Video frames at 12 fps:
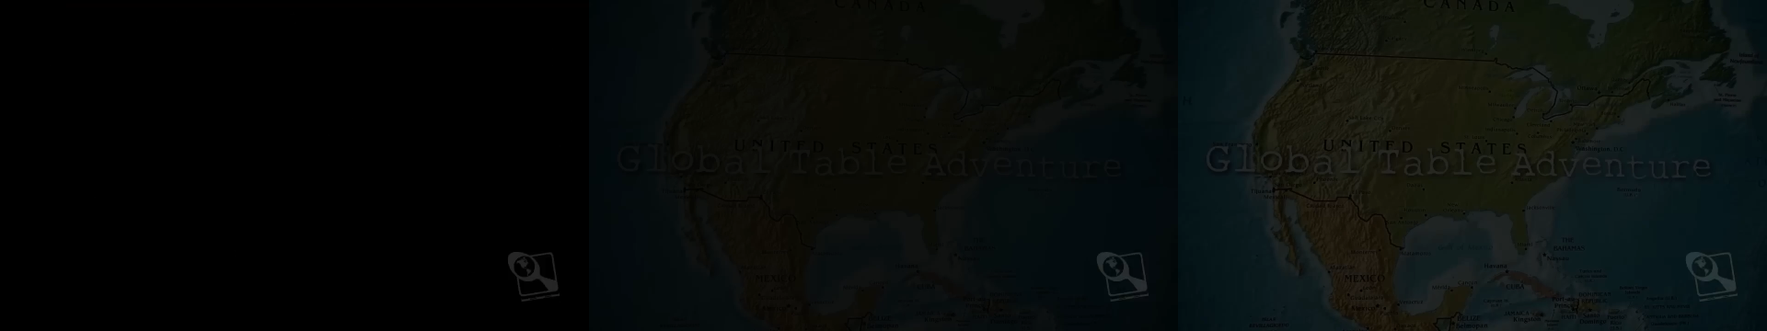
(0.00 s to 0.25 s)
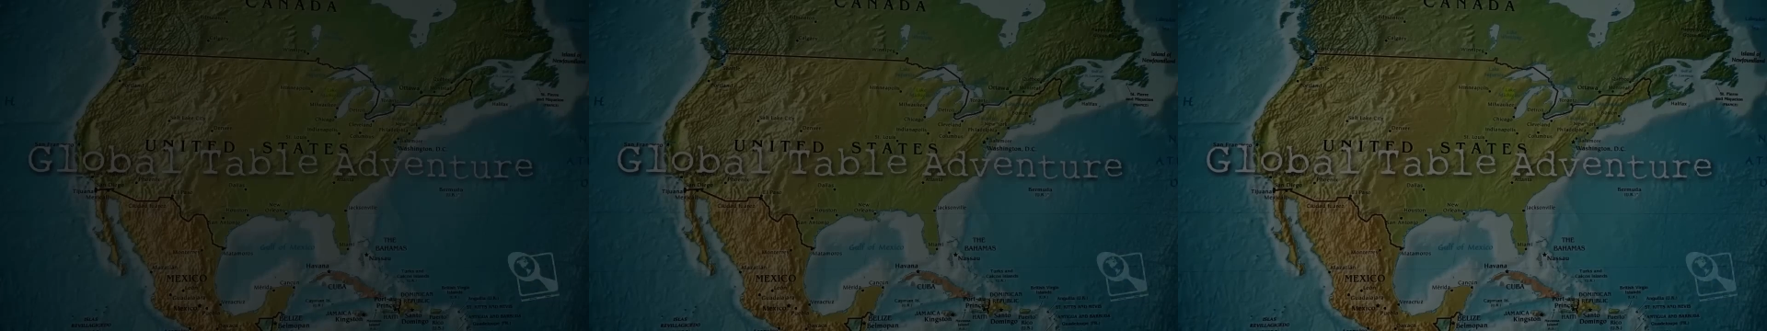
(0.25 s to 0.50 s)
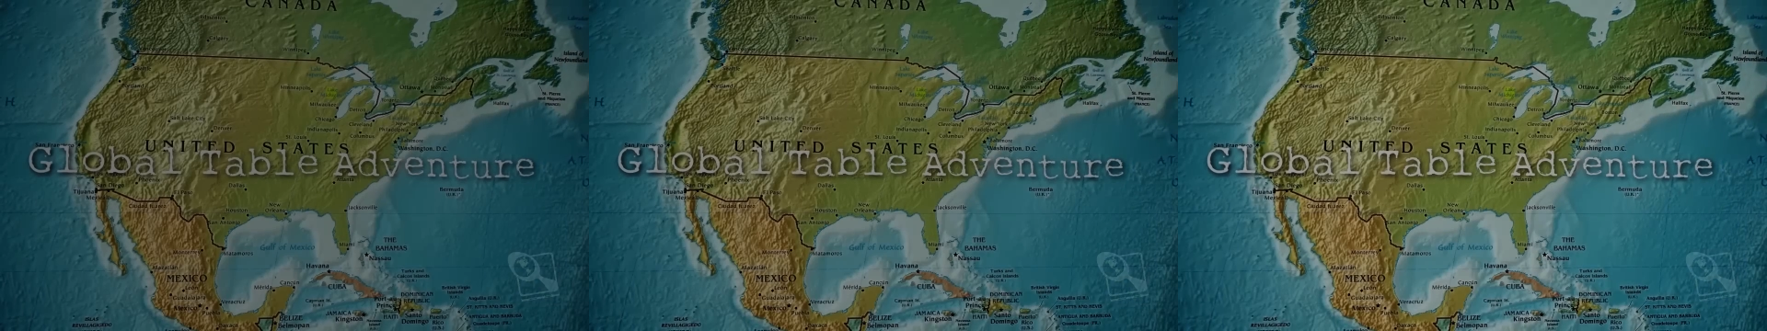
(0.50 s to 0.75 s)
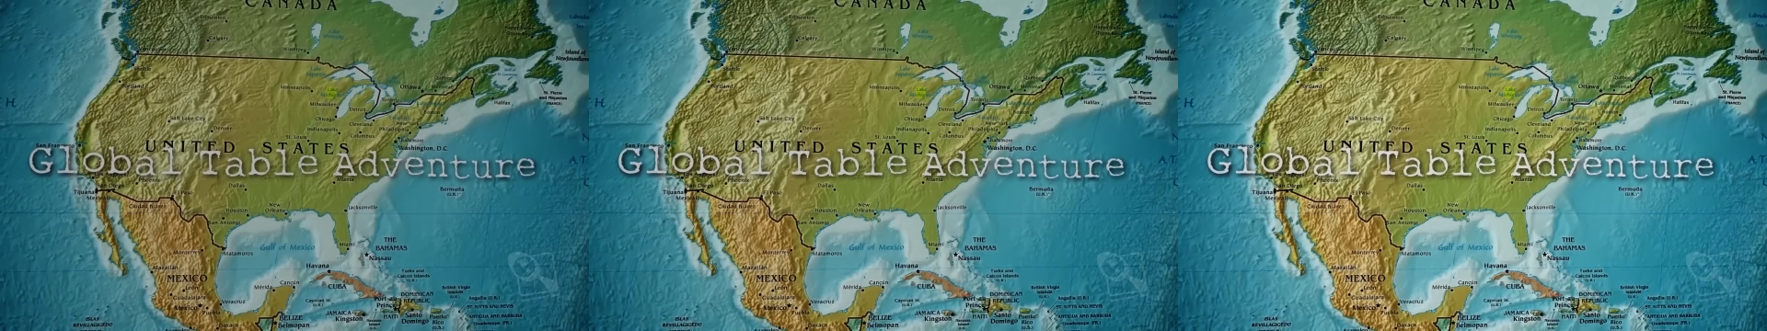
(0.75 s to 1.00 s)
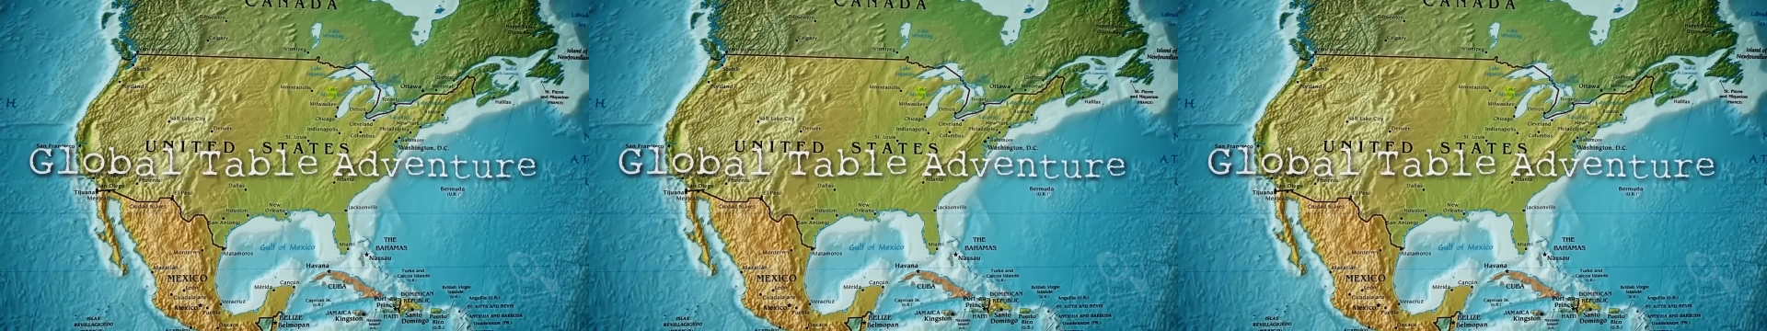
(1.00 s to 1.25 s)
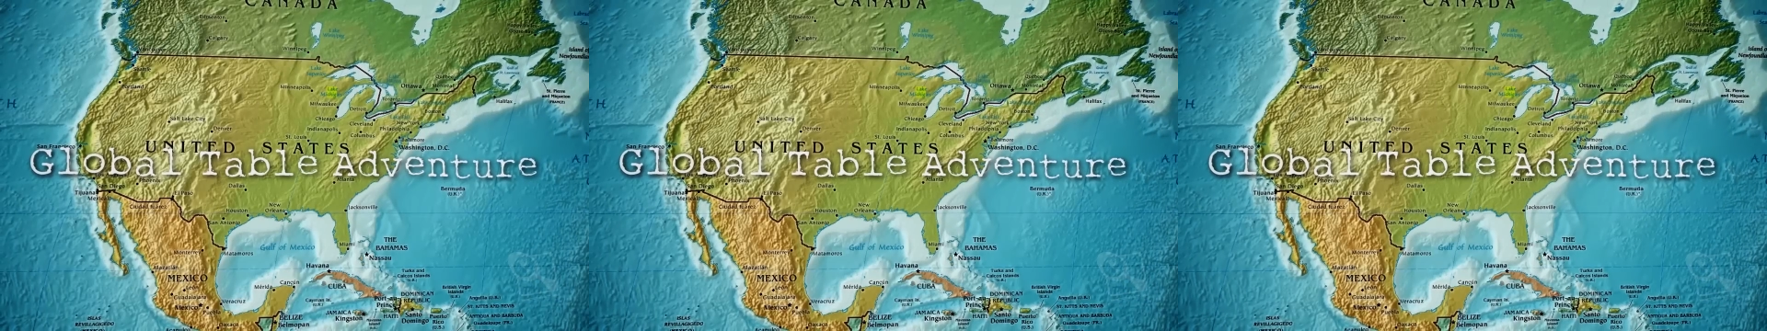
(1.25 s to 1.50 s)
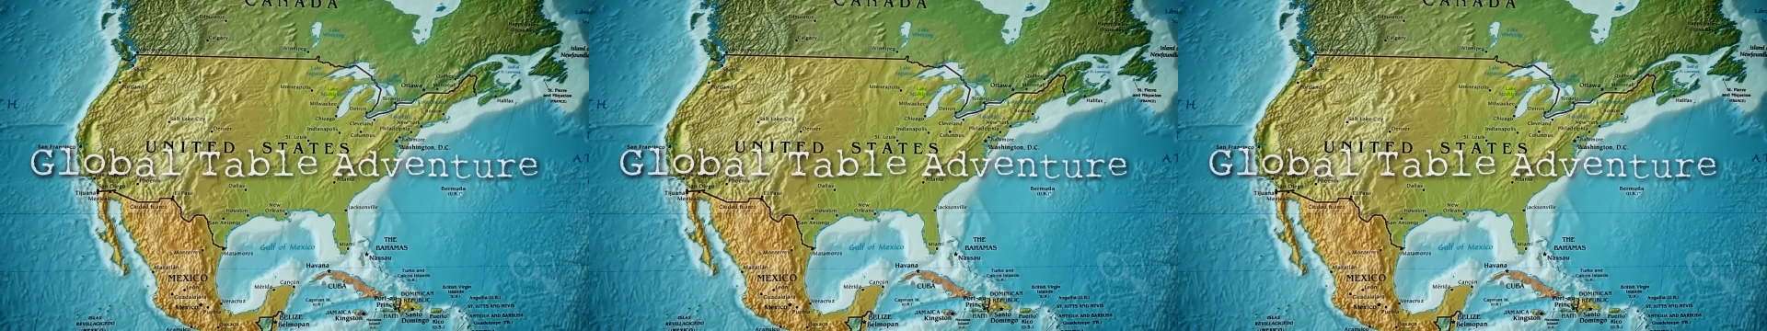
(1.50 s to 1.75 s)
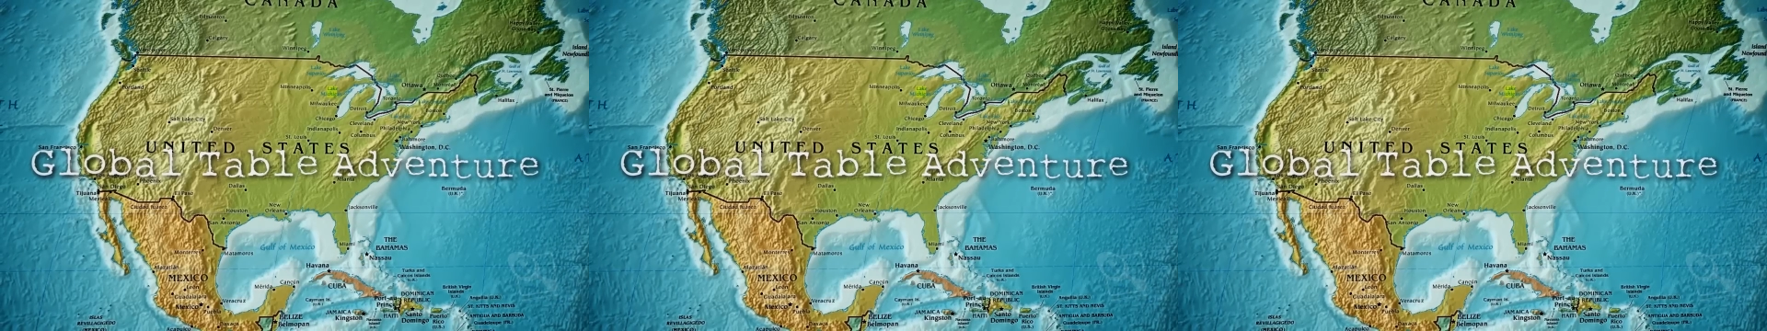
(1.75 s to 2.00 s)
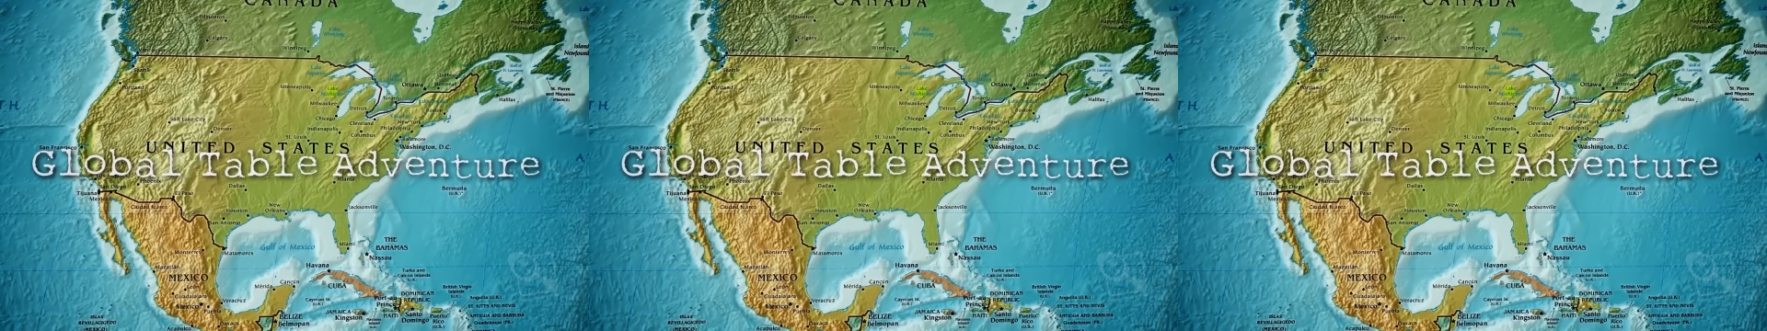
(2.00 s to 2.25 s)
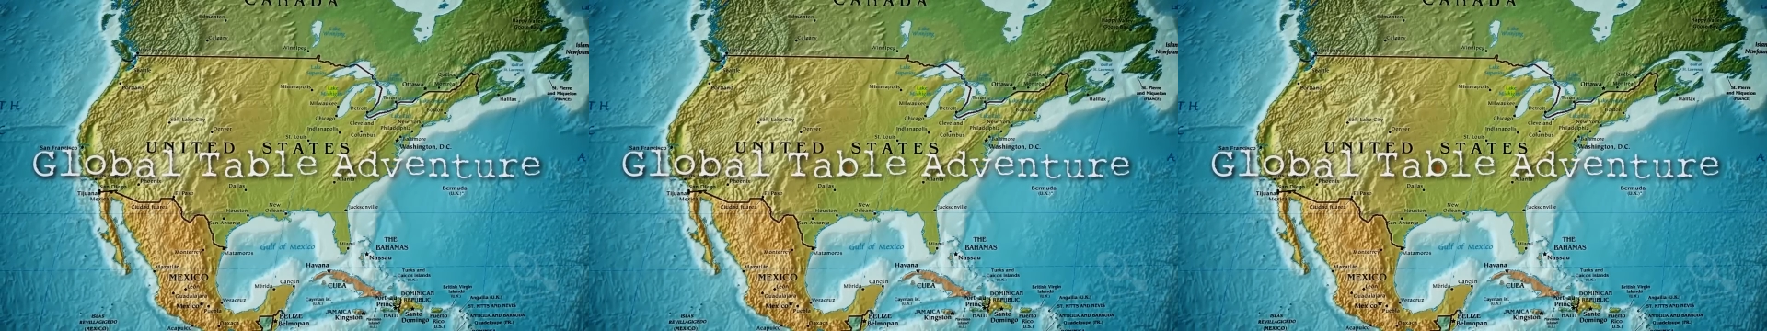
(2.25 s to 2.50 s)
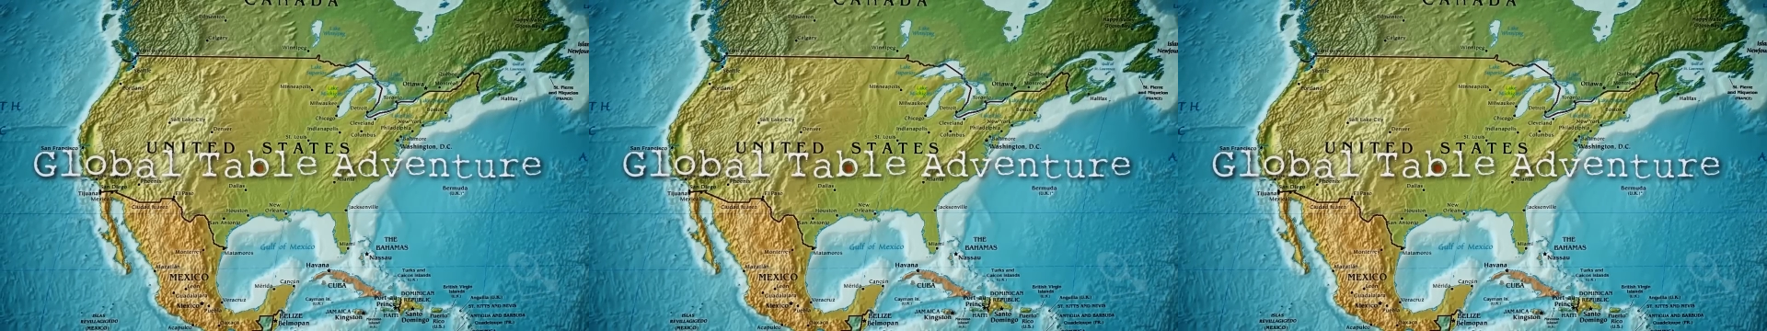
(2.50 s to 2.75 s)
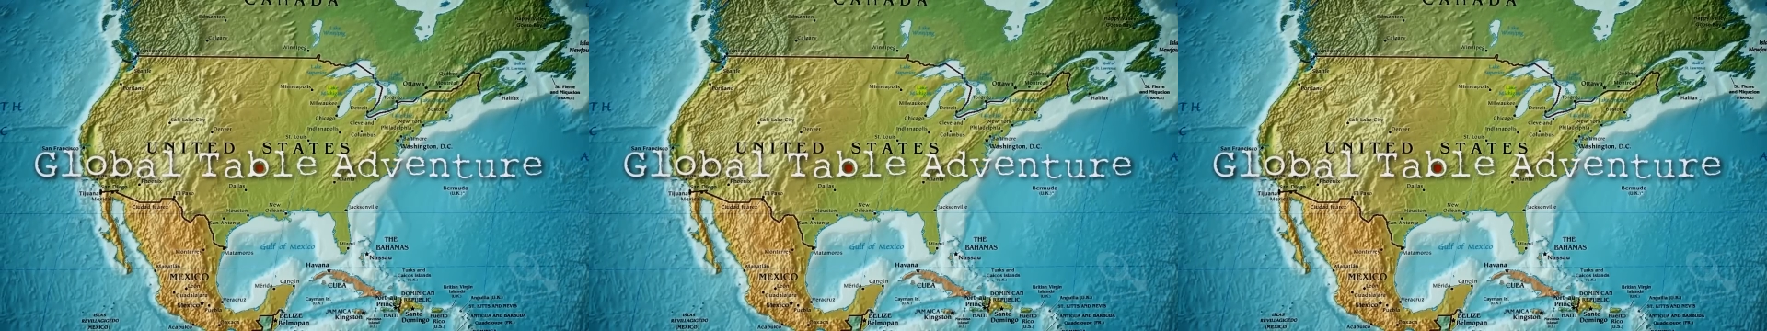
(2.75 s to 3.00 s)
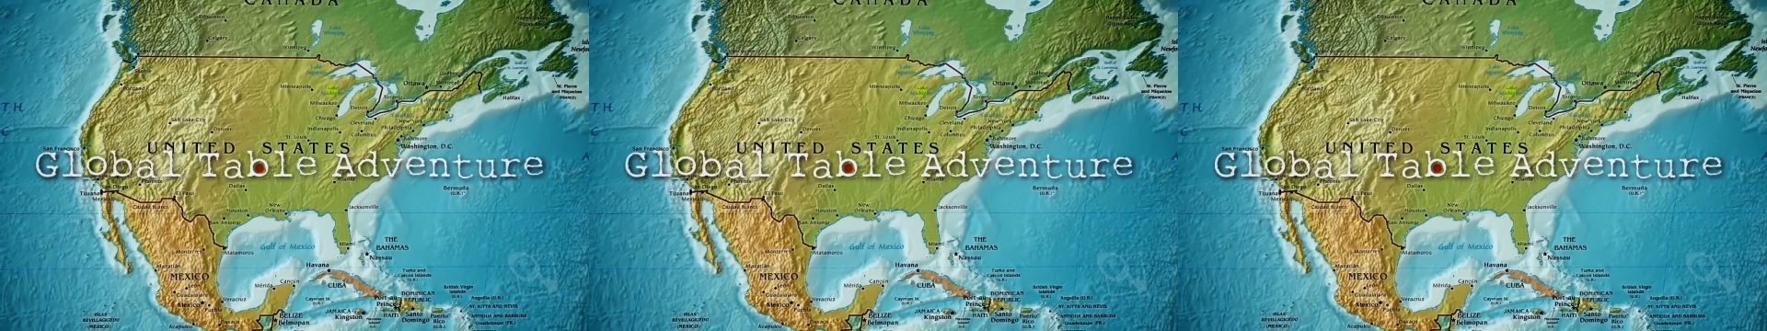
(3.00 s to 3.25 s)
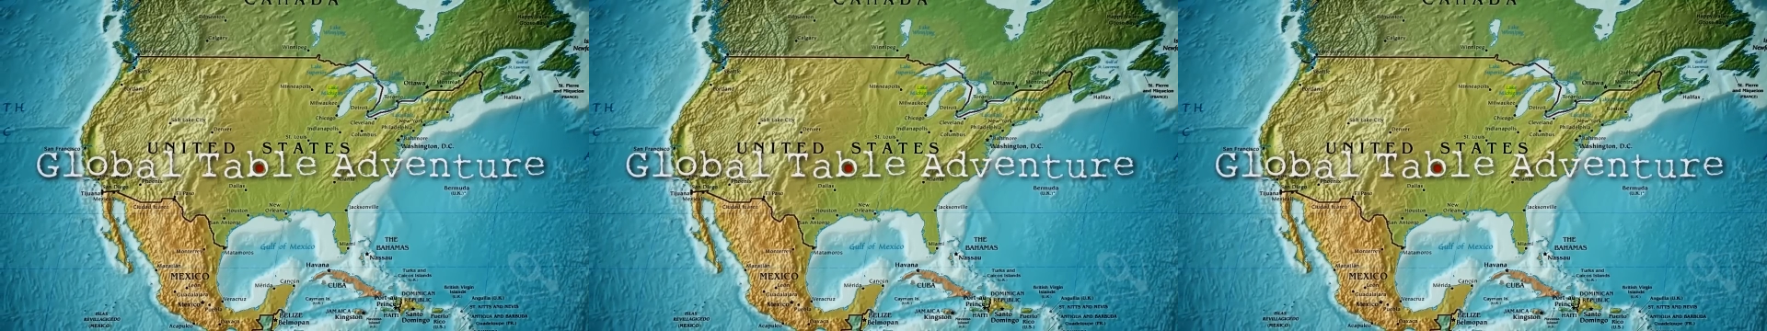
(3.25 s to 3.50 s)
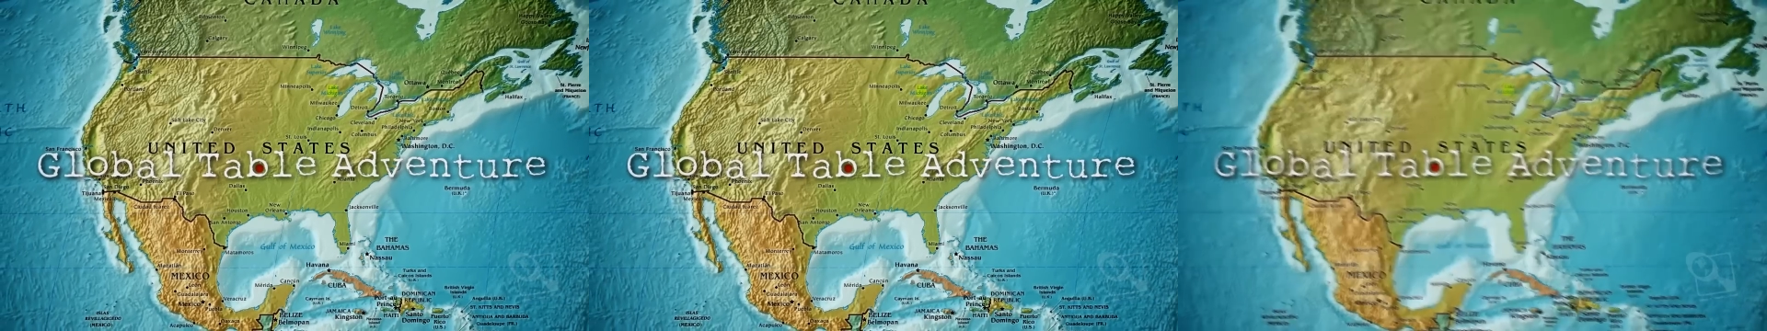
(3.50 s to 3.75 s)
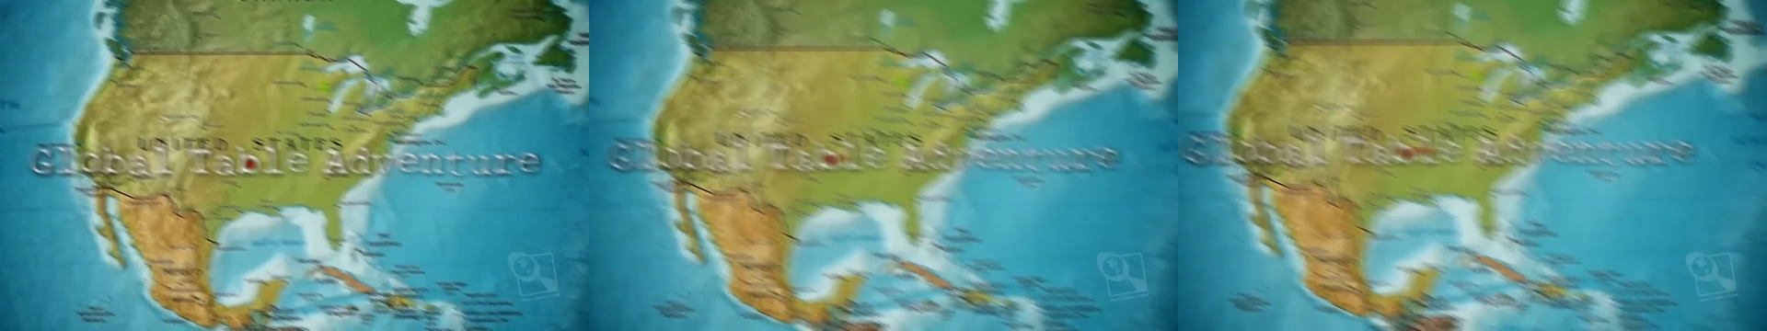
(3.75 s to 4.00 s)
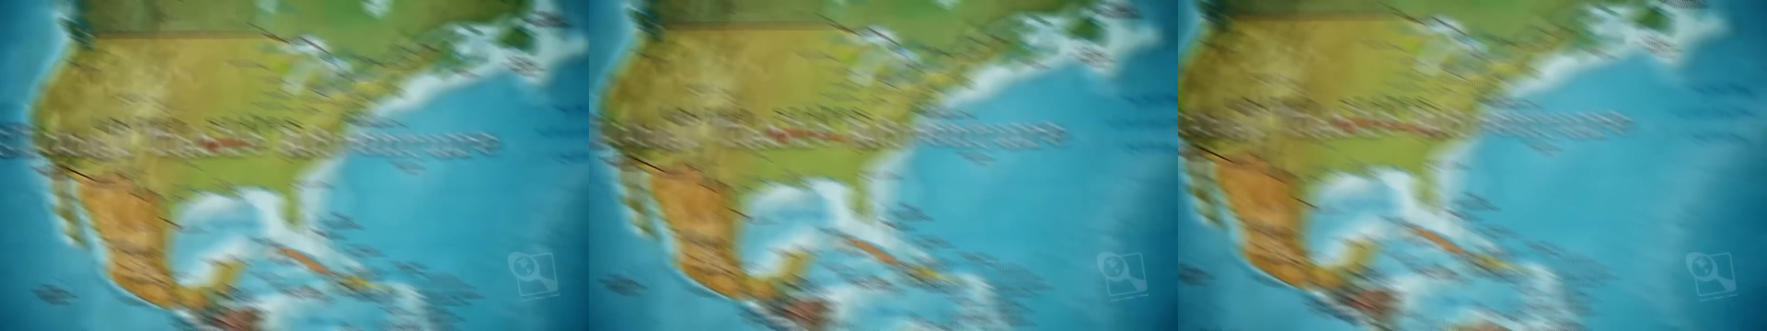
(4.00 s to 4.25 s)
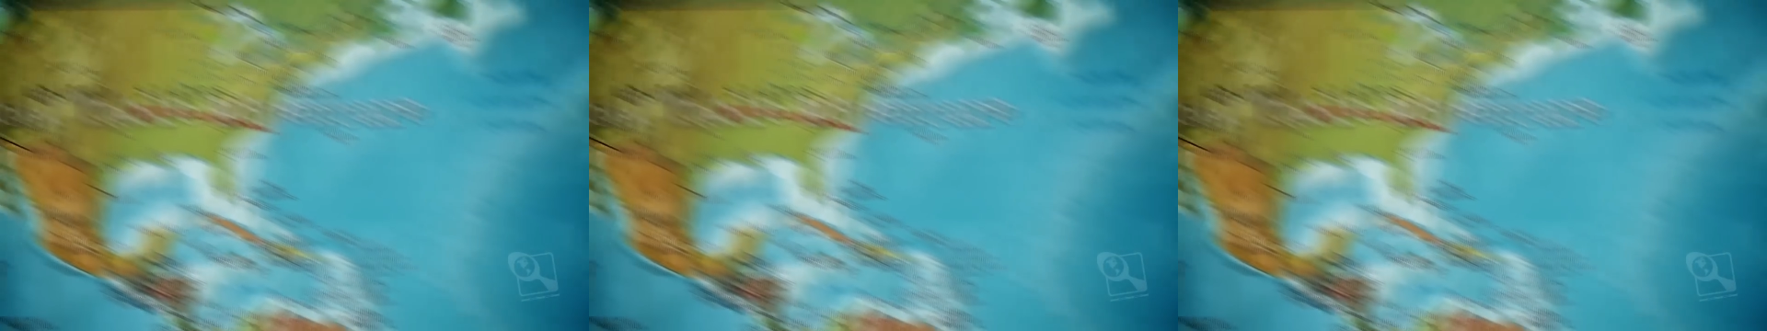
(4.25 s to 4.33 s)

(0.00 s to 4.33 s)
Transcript: (no speaker visible)